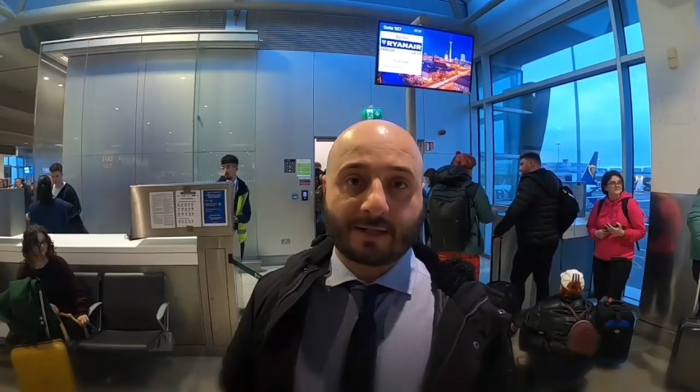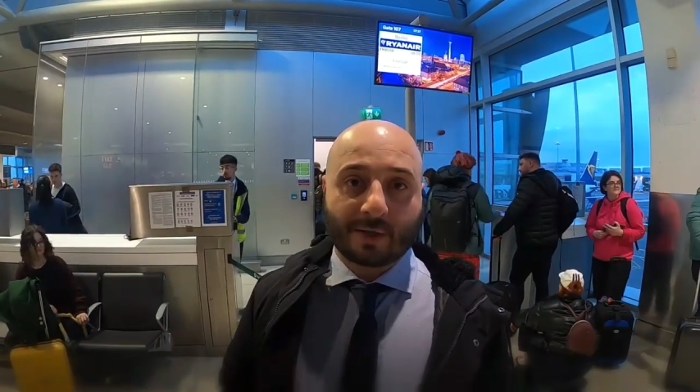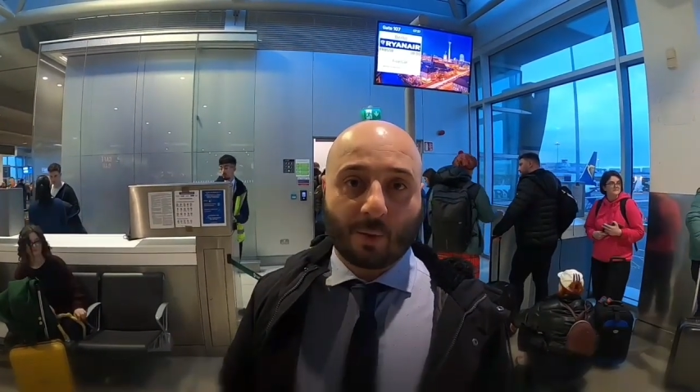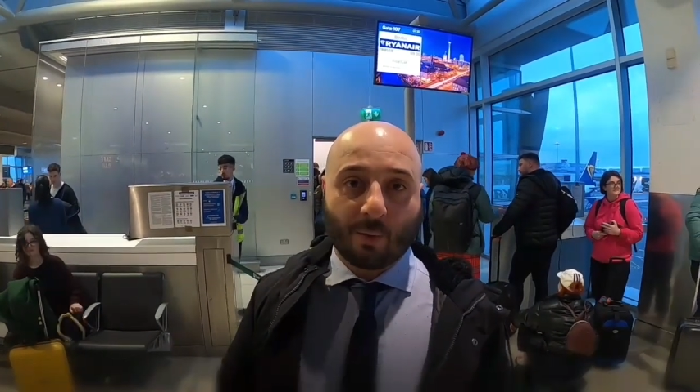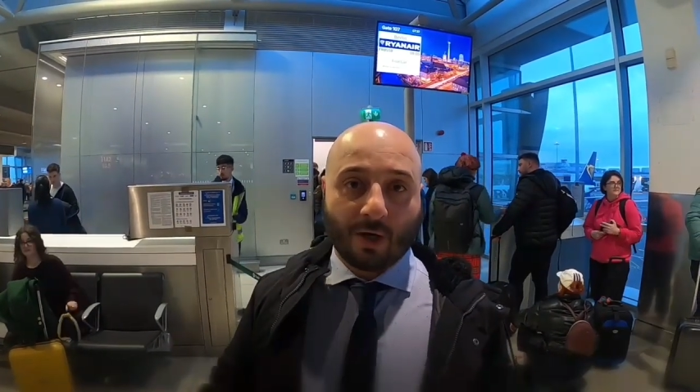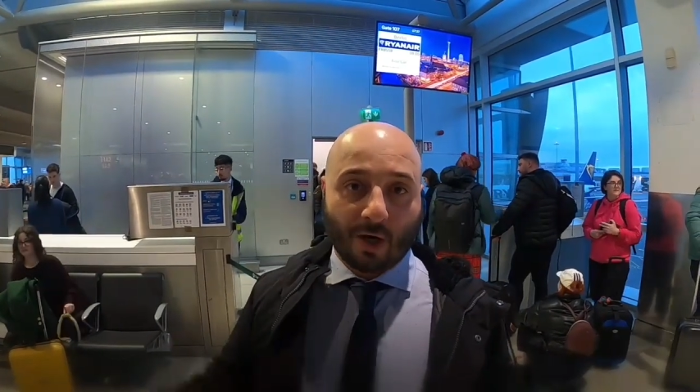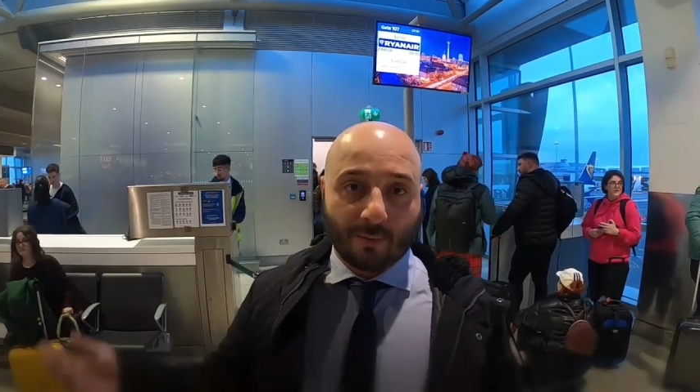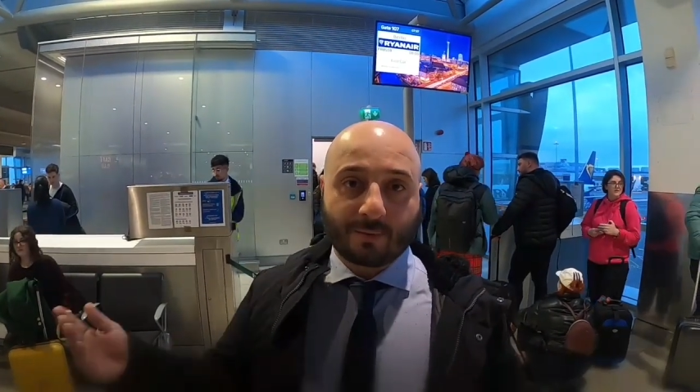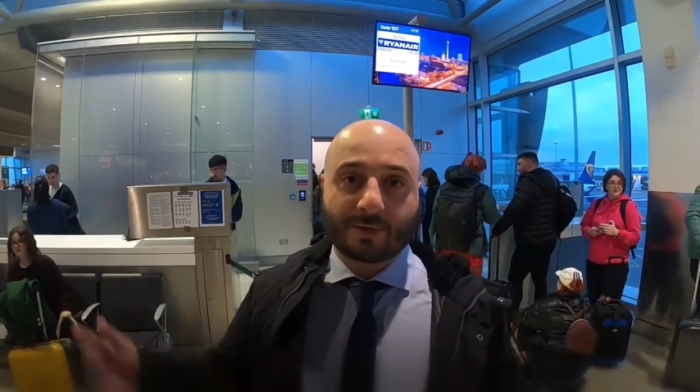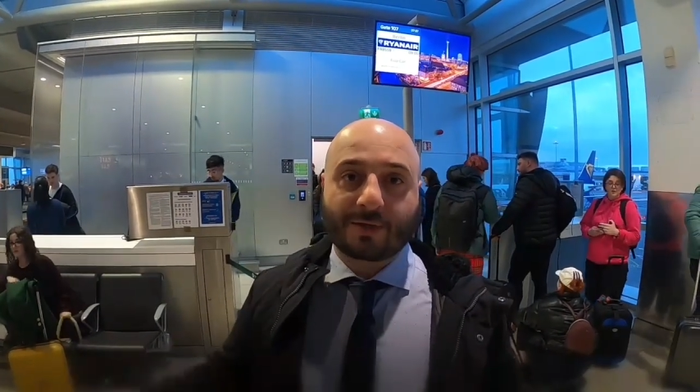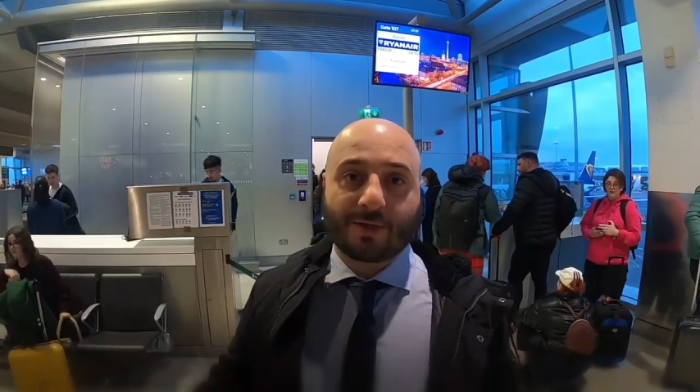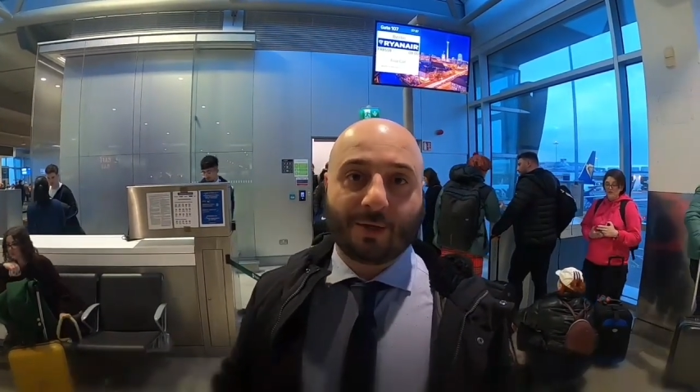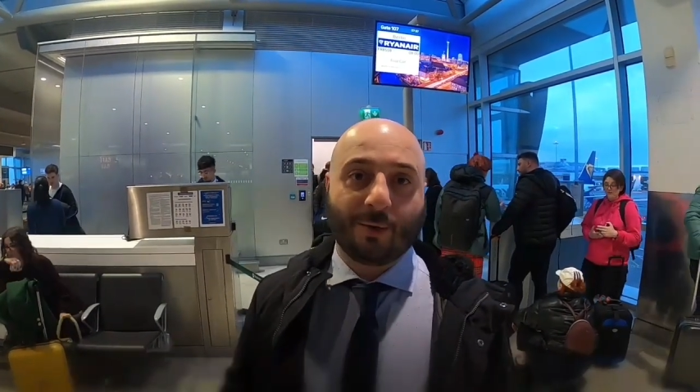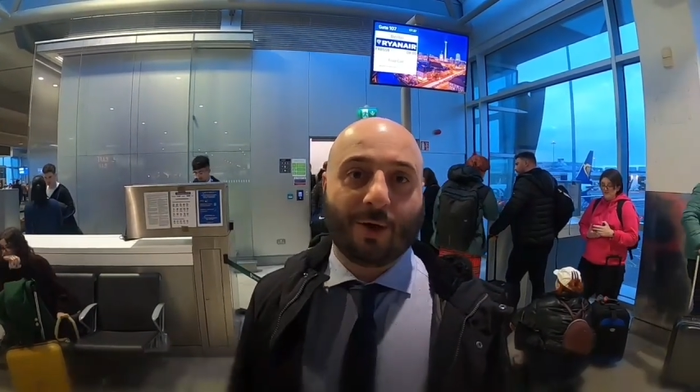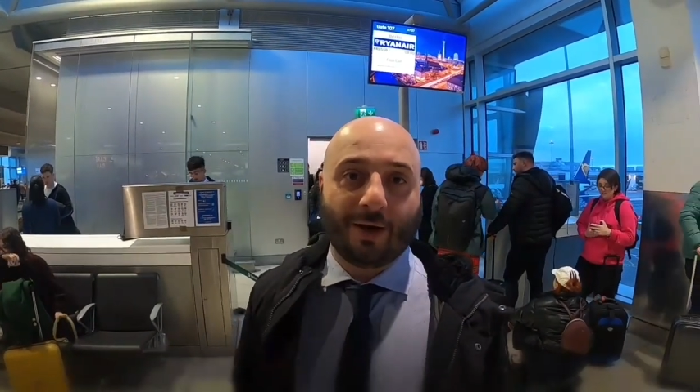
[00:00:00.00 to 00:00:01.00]
so we hope to
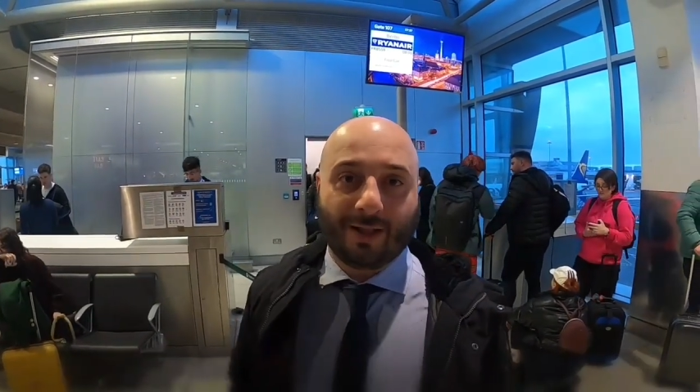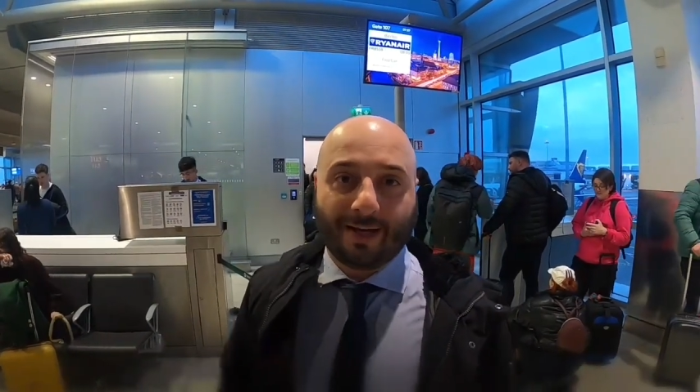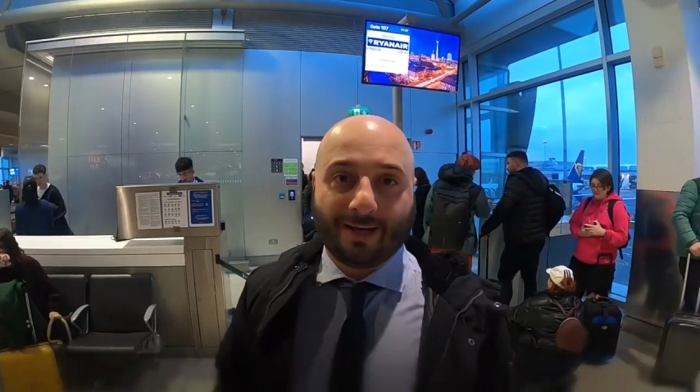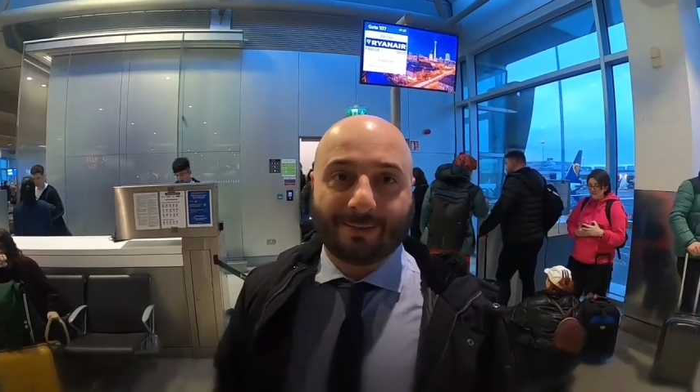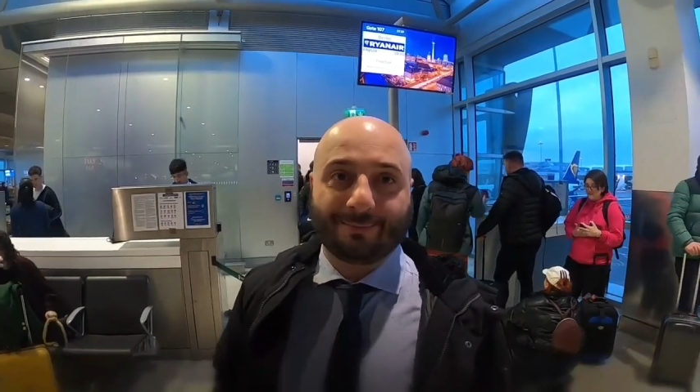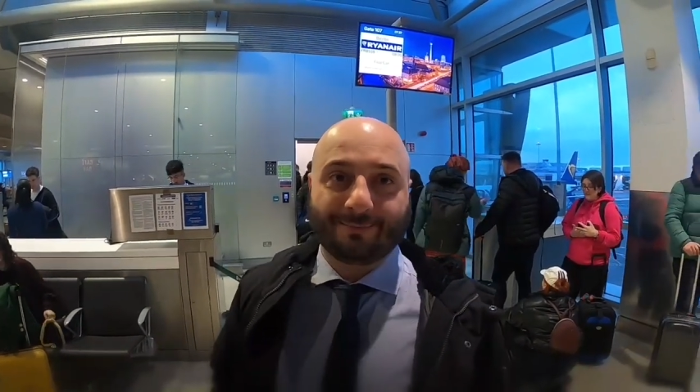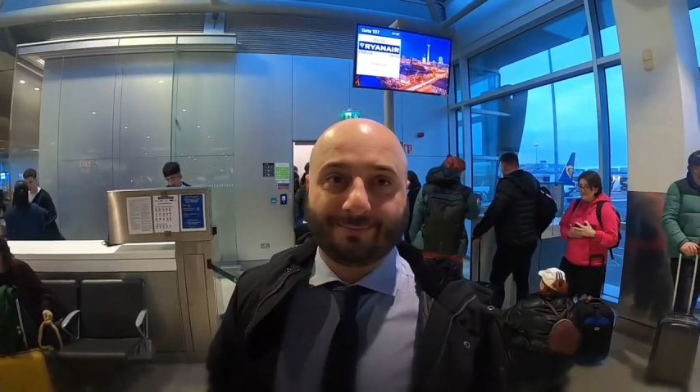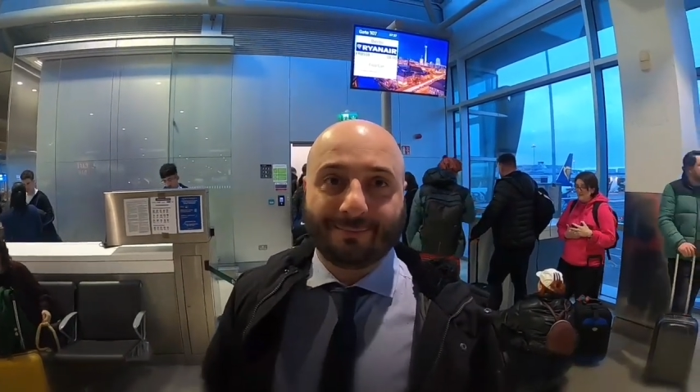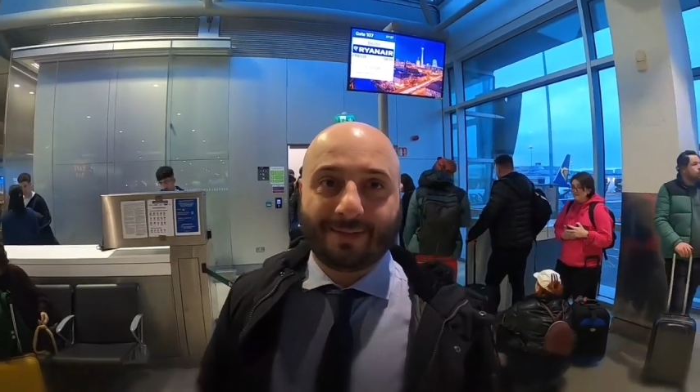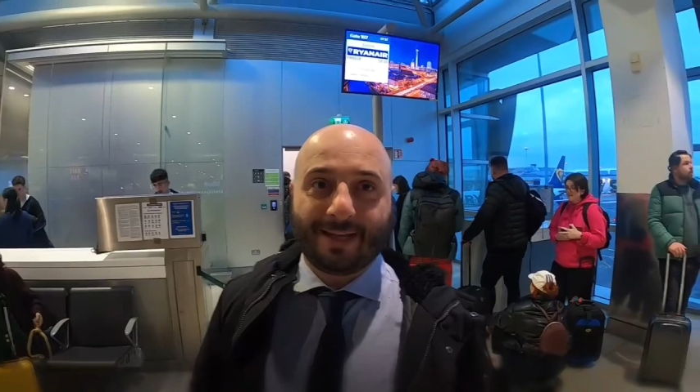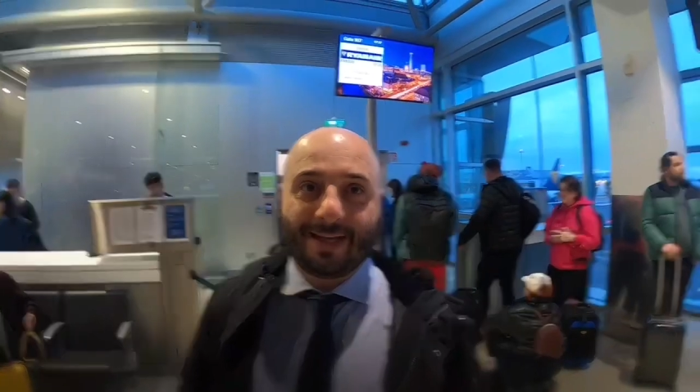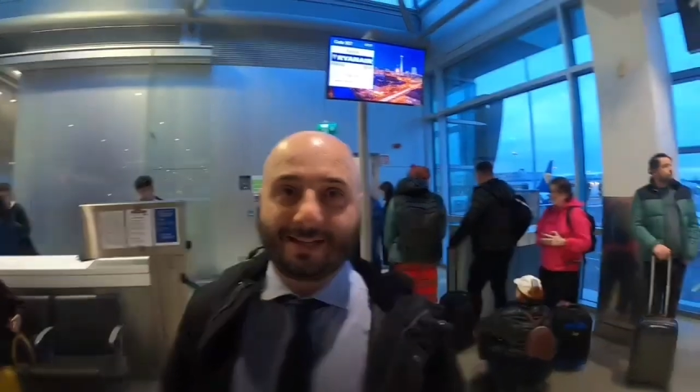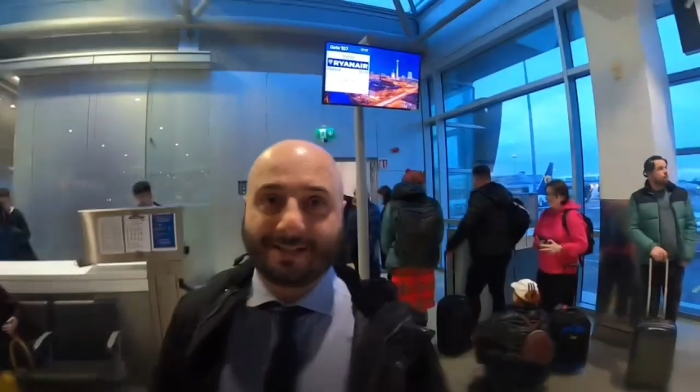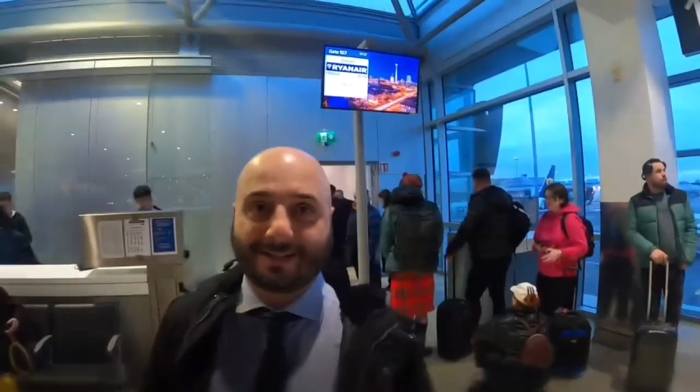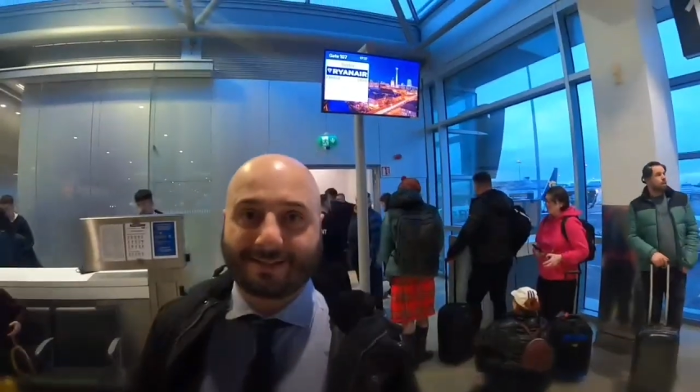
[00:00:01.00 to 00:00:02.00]
see you all there.
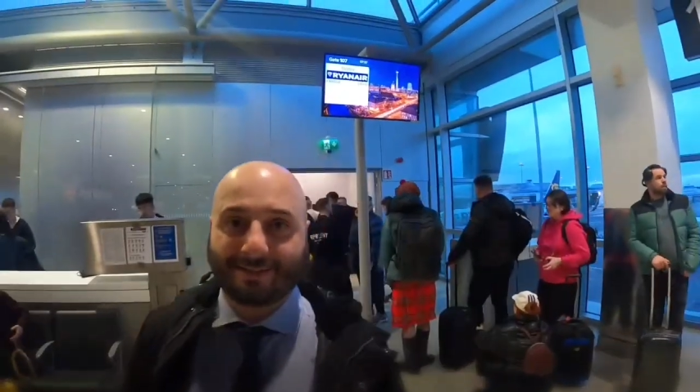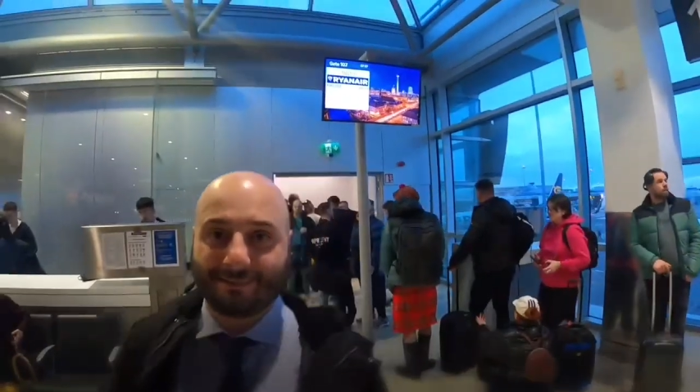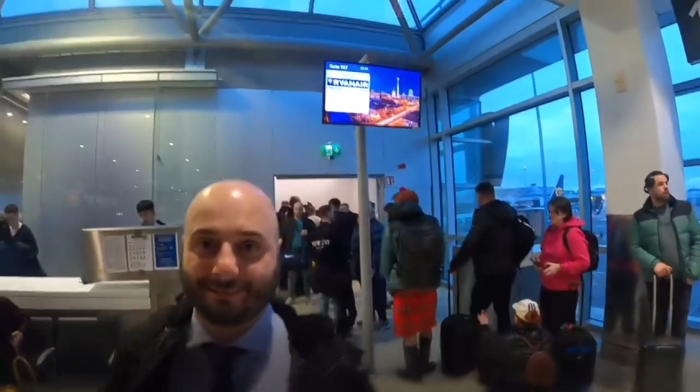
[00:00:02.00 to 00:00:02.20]
Thanks.